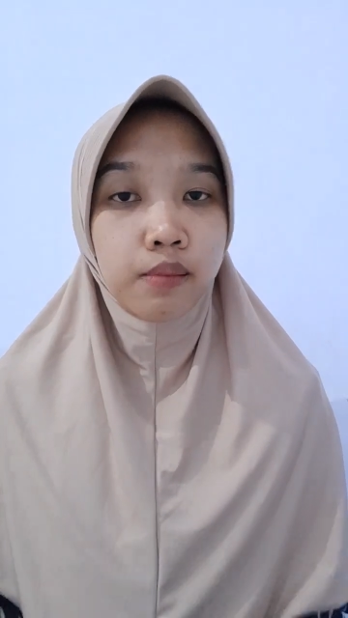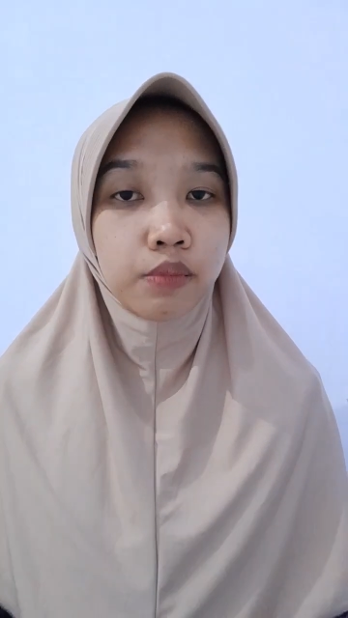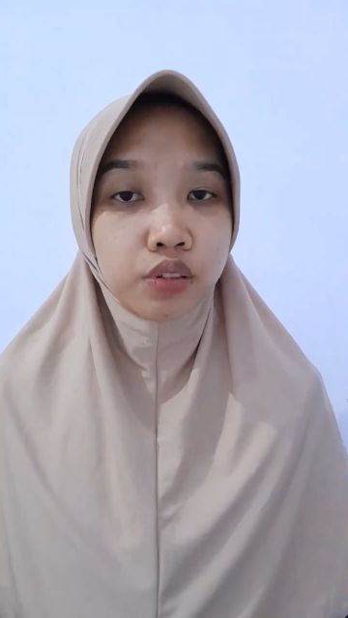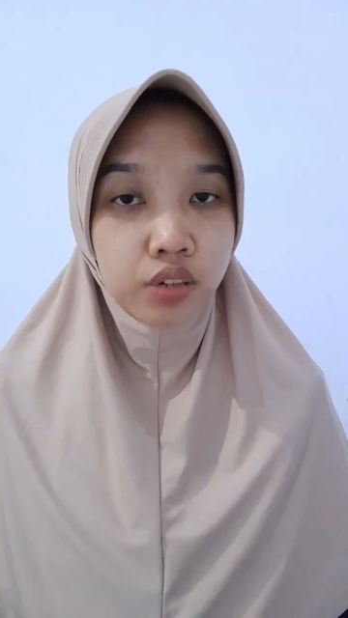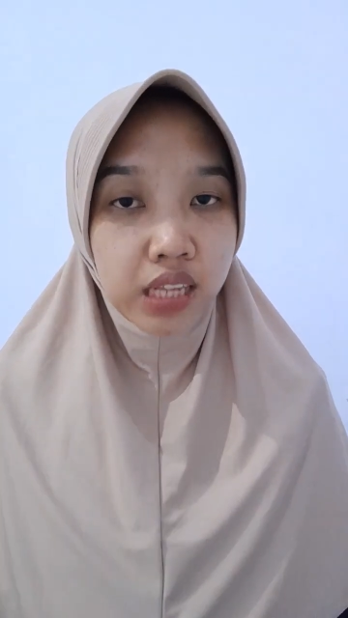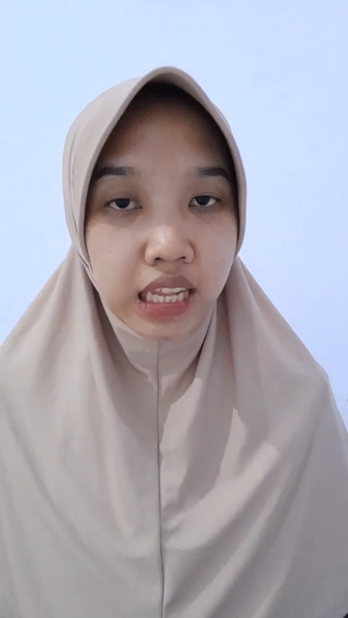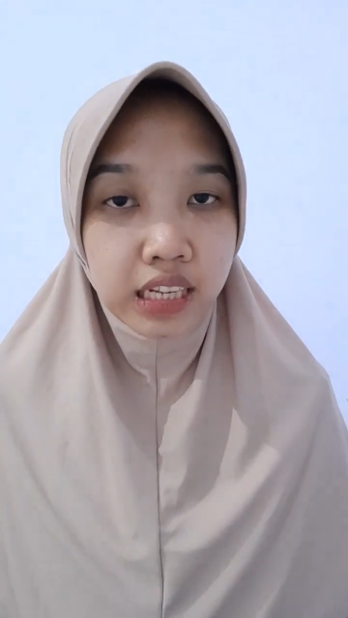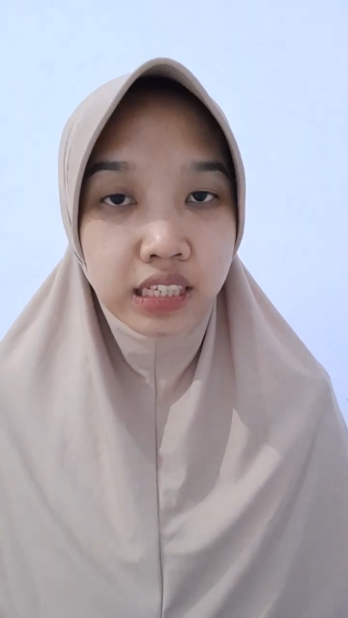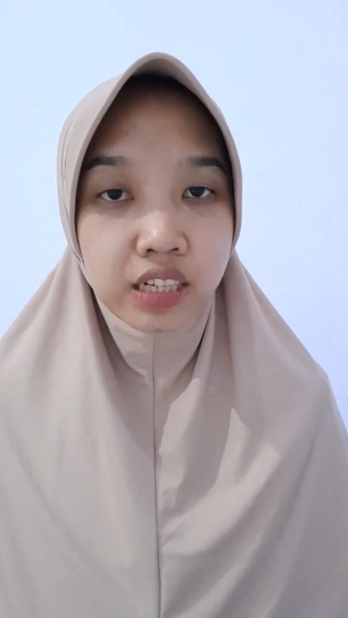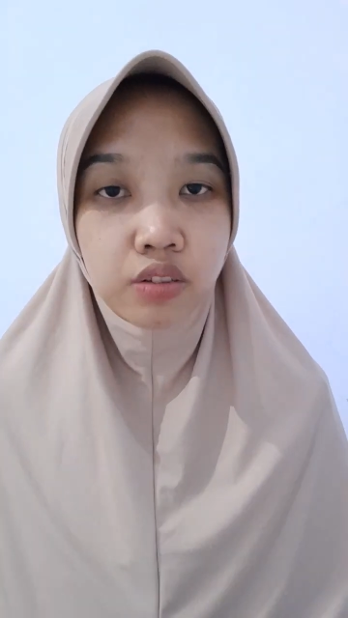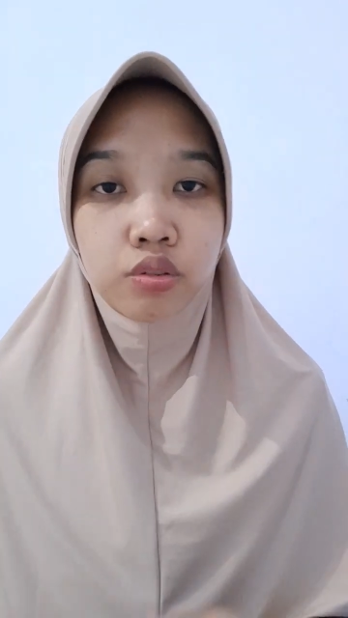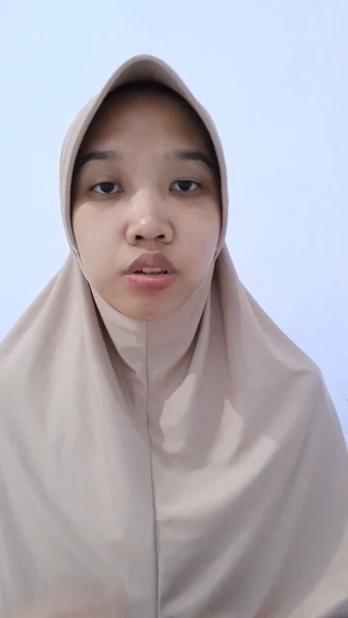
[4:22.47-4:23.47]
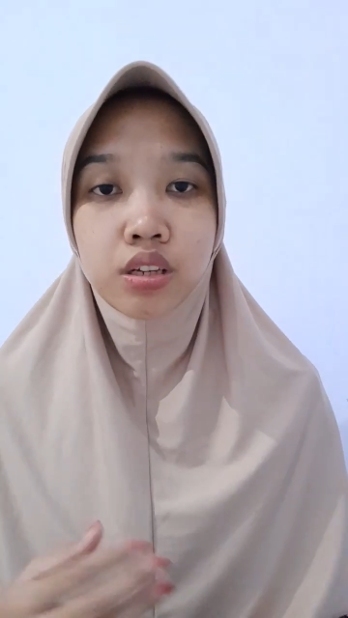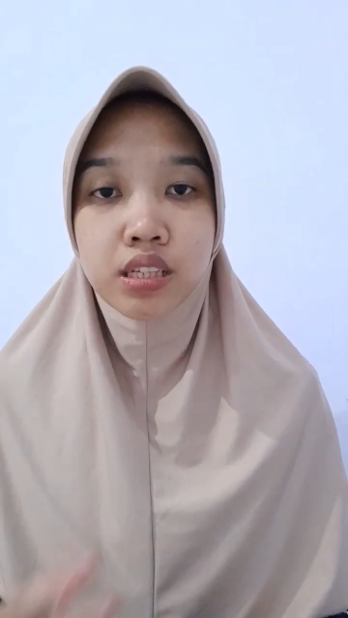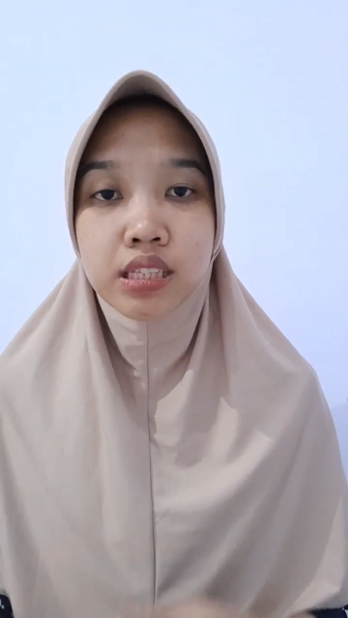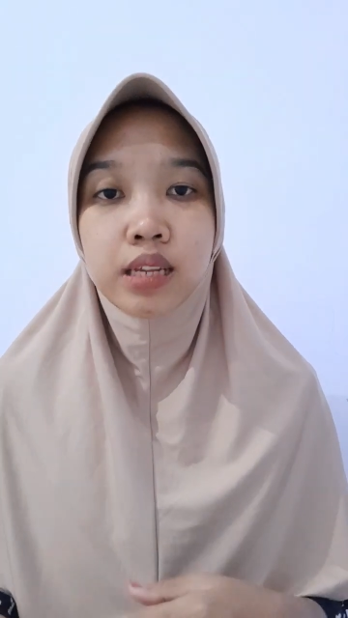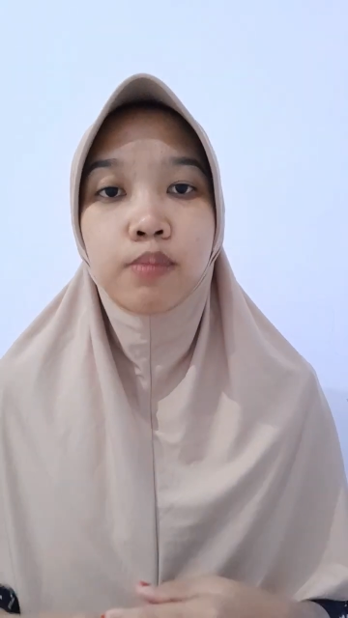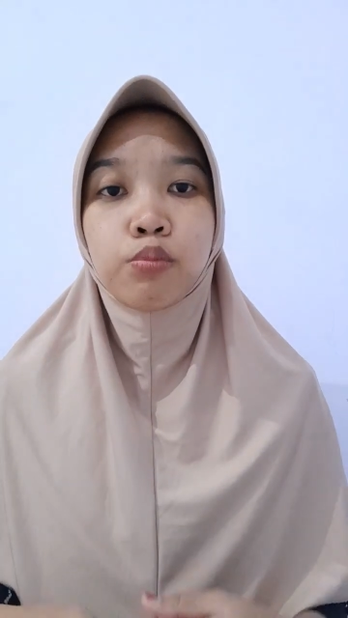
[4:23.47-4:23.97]
material and
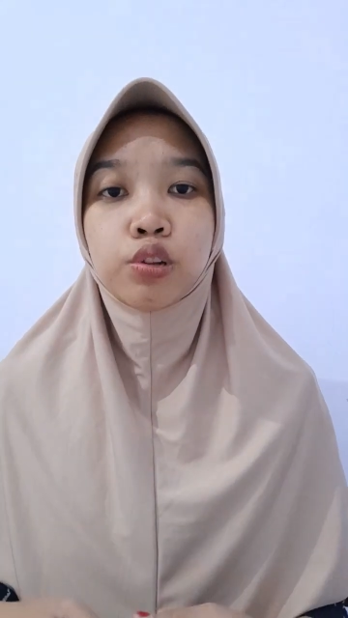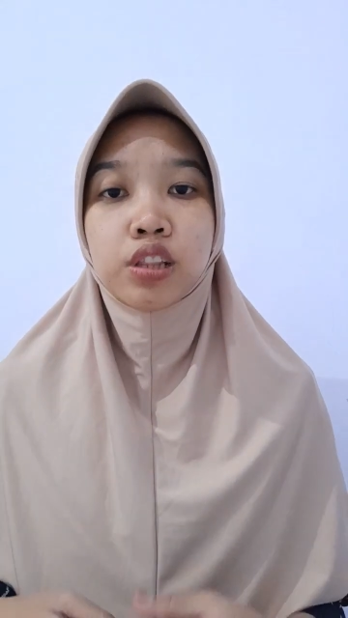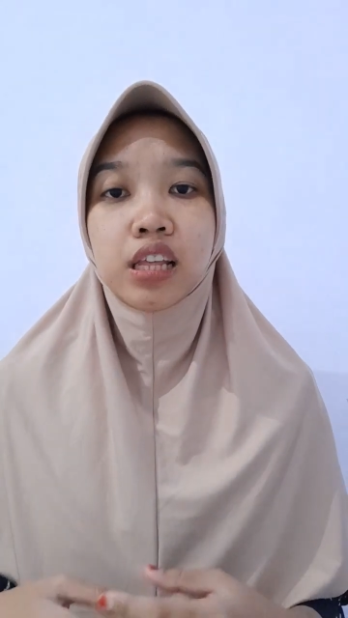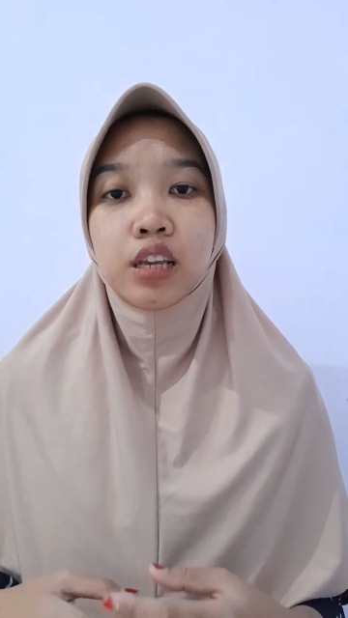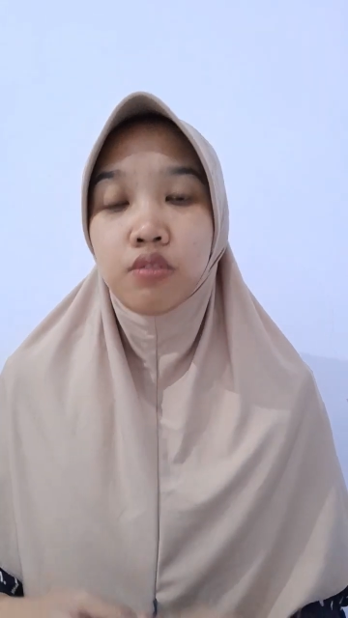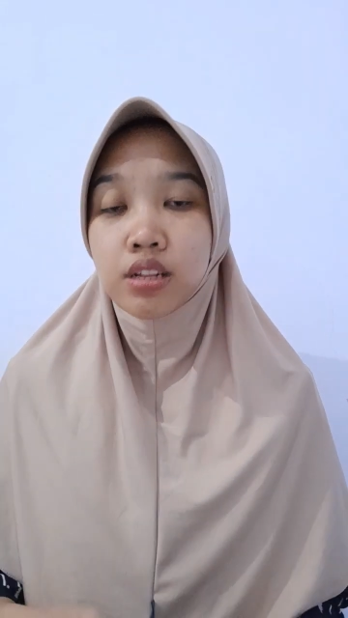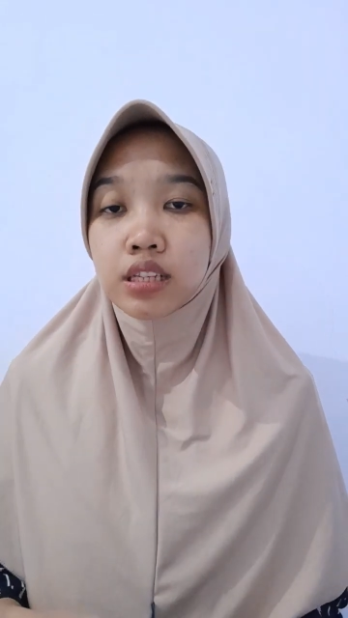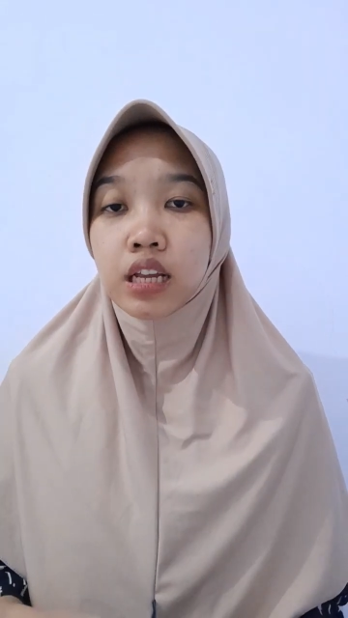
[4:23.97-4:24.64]
critiques in both language